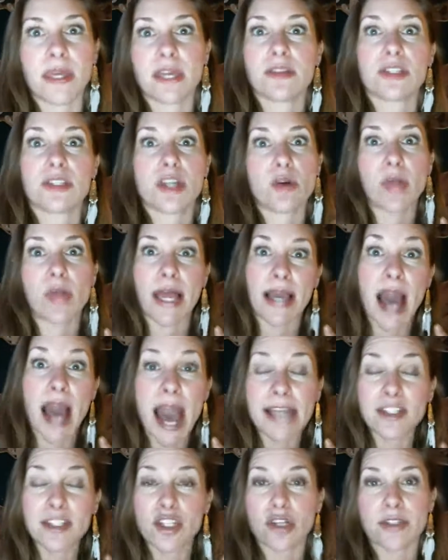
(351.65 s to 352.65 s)
And so like
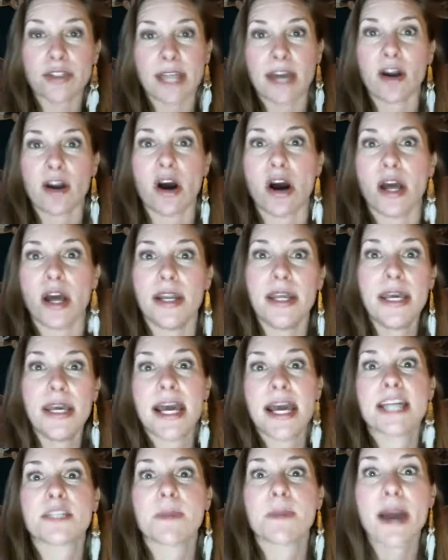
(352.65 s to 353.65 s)
I took that on
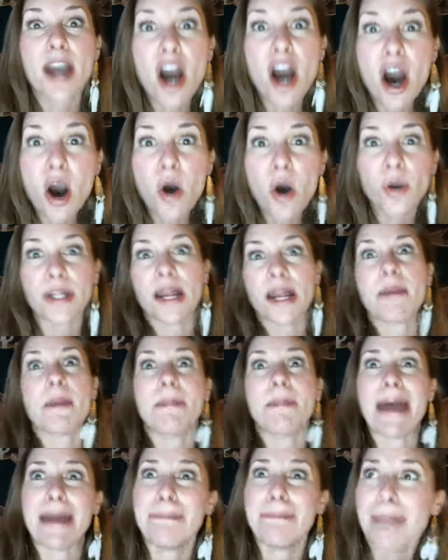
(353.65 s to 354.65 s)
as my own and I'm a
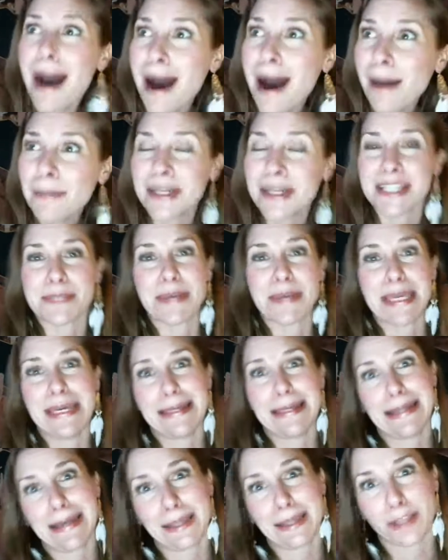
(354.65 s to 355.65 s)
bad mom because my
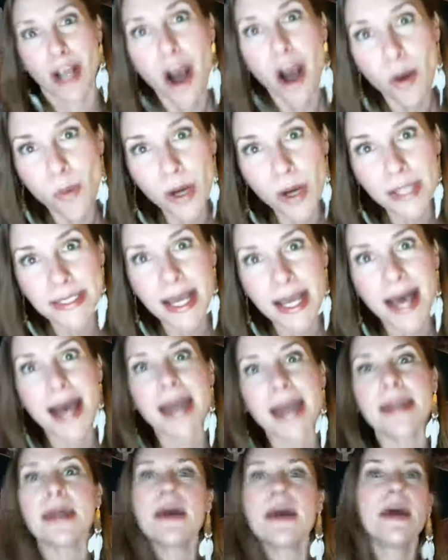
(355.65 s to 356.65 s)
kid didn't get their homework
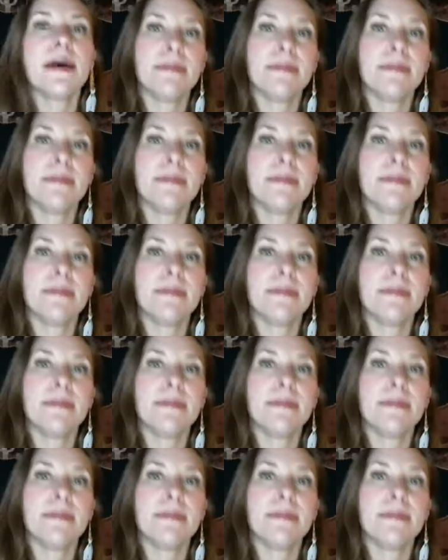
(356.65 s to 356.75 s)
done.